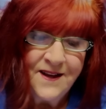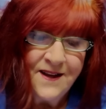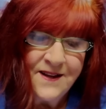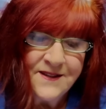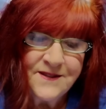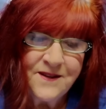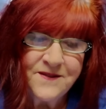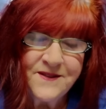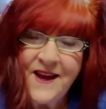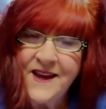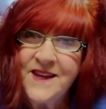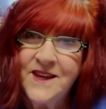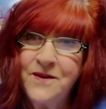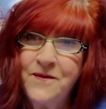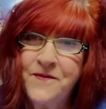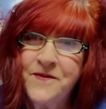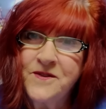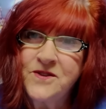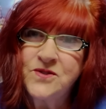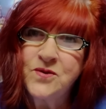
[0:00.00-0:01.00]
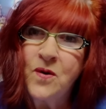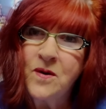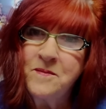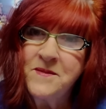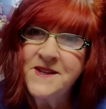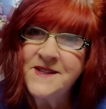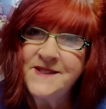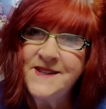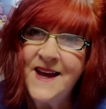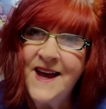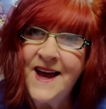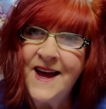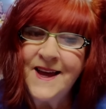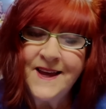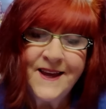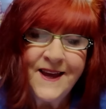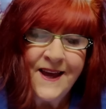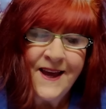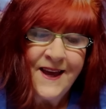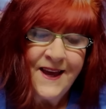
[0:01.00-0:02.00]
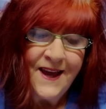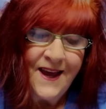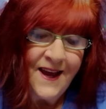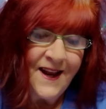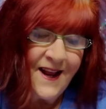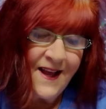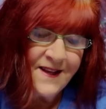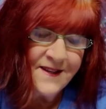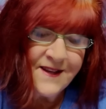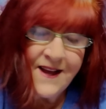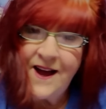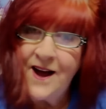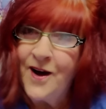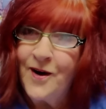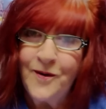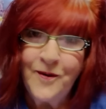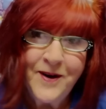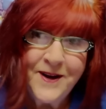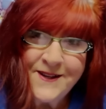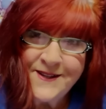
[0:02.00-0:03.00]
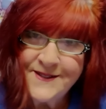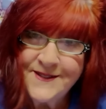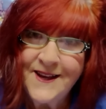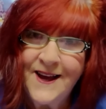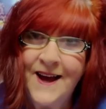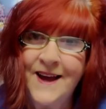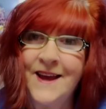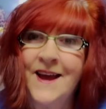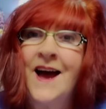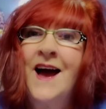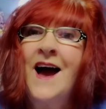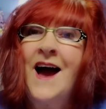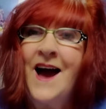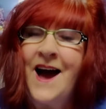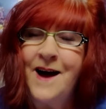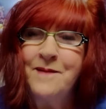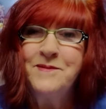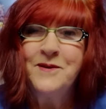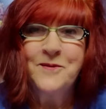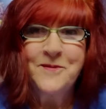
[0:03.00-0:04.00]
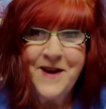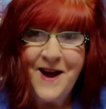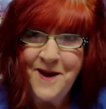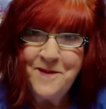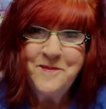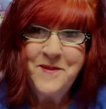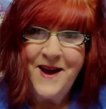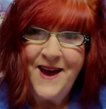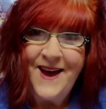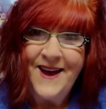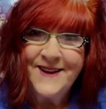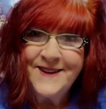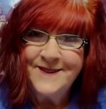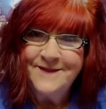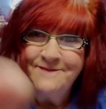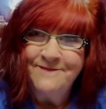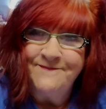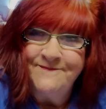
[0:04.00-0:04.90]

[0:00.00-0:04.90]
So thank you for joining me today. And as I always say, I'll be right back.